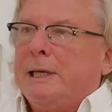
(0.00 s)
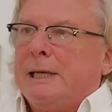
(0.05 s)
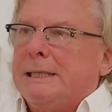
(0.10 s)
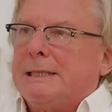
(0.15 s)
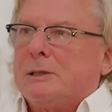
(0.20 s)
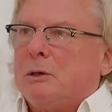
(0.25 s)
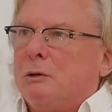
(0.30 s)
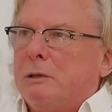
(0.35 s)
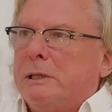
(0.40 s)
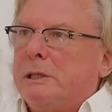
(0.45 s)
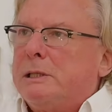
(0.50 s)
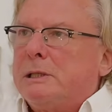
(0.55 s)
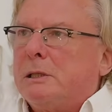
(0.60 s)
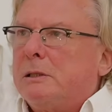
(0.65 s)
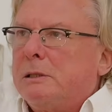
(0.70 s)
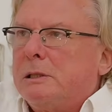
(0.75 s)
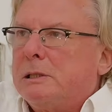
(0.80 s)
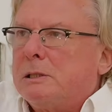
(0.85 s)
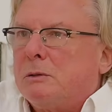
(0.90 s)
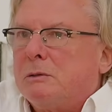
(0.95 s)
It's
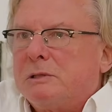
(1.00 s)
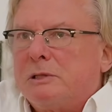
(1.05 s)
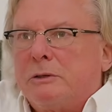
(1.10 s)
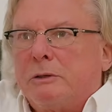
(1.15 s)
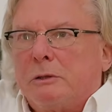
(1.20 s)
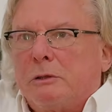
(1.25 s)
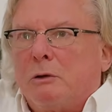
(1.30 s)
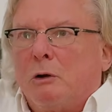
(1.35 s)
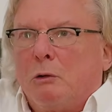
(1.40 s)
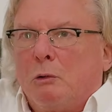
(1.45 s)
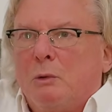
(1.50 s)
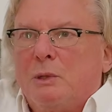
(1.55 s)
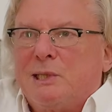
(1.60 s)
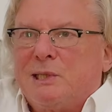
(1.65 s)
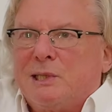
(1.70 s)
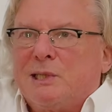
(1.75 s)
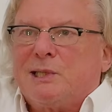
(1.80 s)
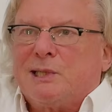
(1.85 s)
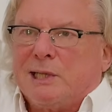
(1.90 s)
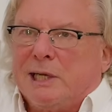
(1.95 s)
also not
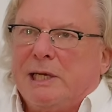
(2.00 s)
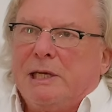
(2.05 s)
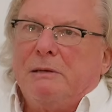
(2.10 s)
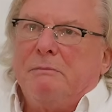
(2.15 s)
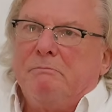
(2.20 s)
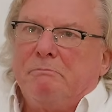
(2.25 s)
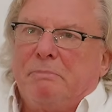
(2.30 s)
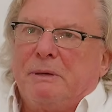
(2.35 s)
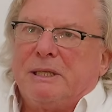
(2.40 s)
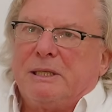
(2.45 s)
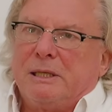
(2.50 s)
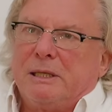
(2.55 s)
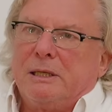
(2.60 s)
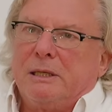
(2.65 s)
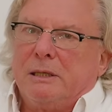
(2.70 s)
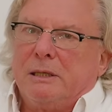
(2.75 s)
always the same, but